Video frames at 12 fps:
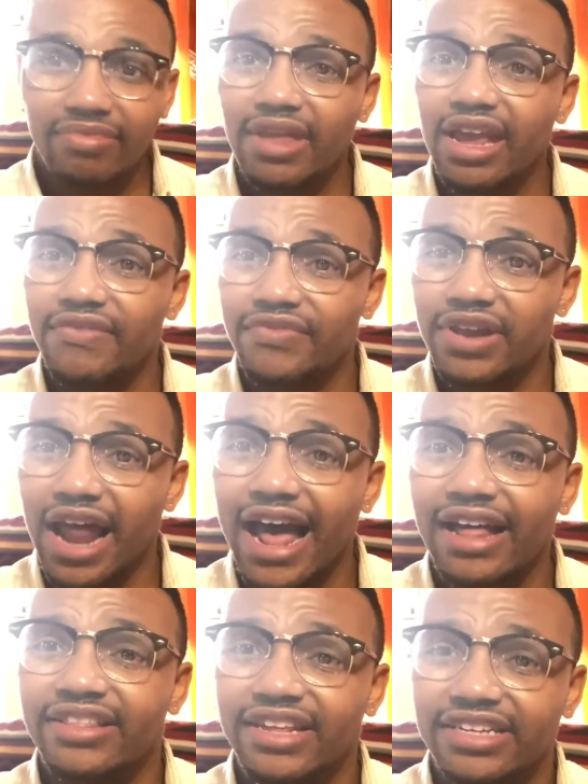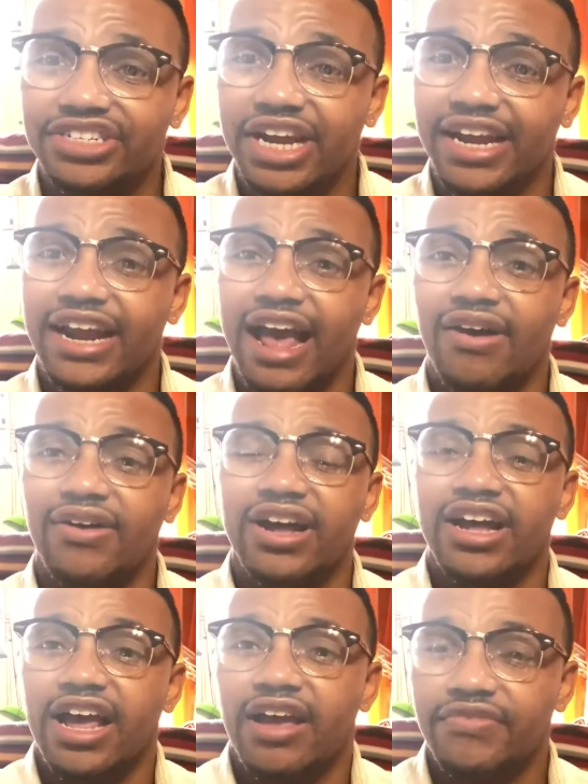if you're not, then check it out.
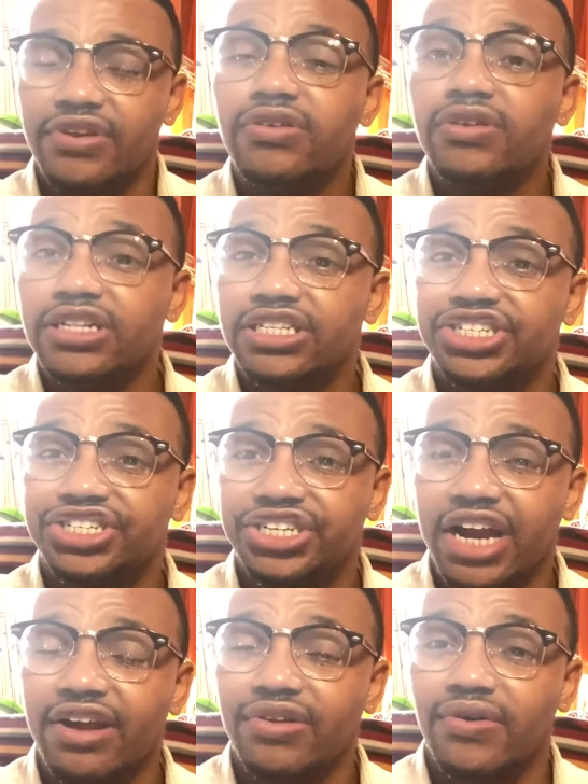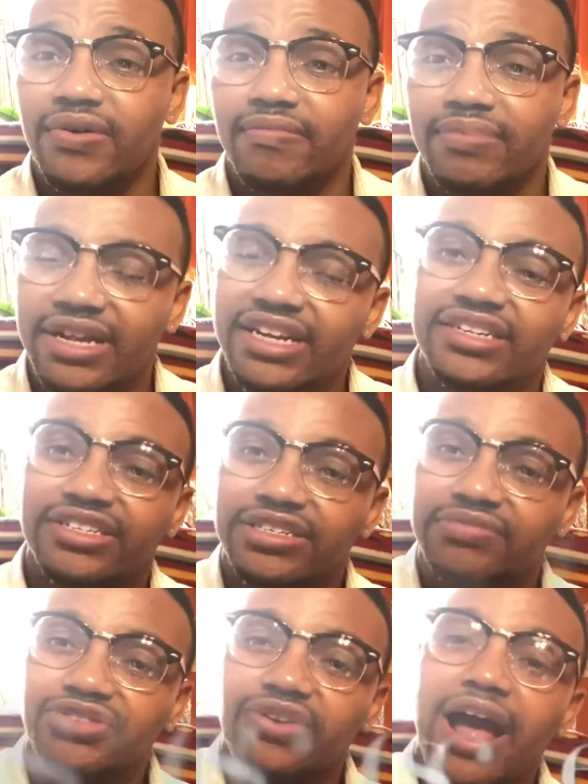If you're new to this channel, please
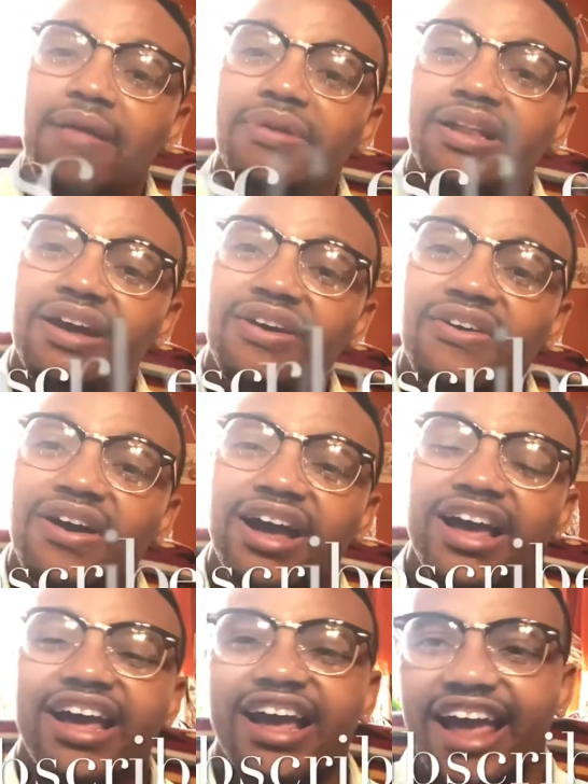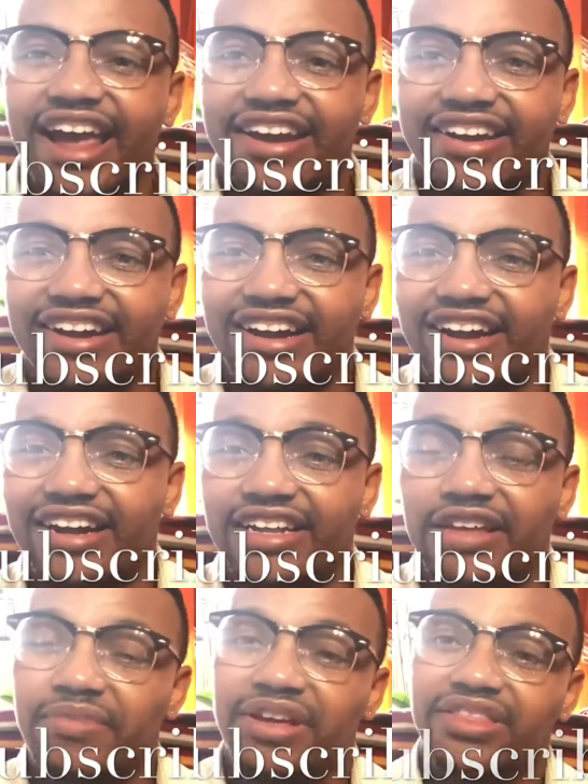subscribe below and
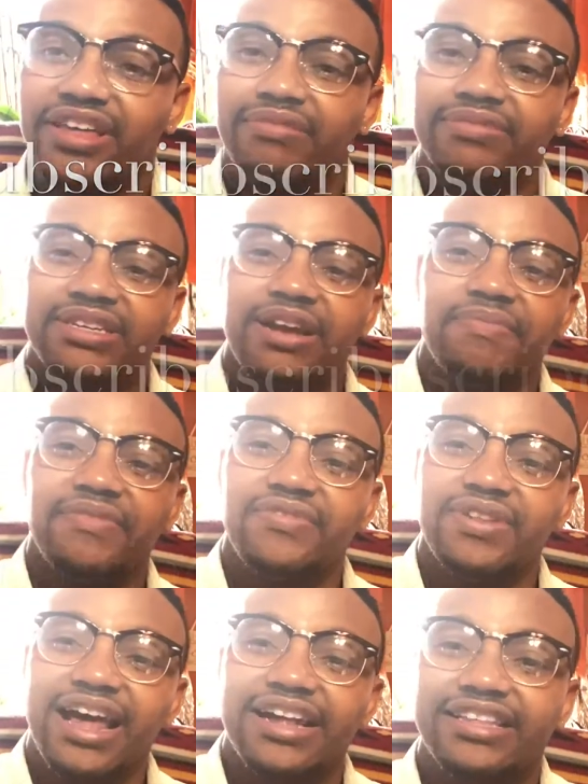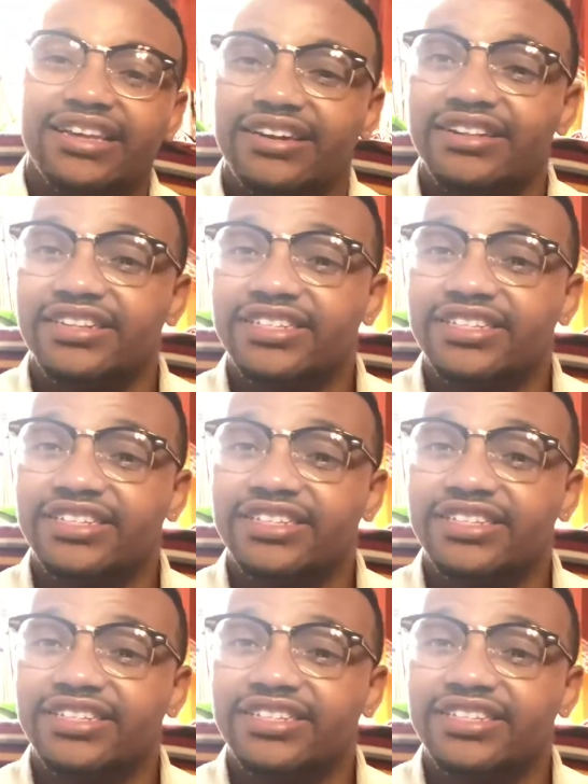give me a thumbs up if you like the end of this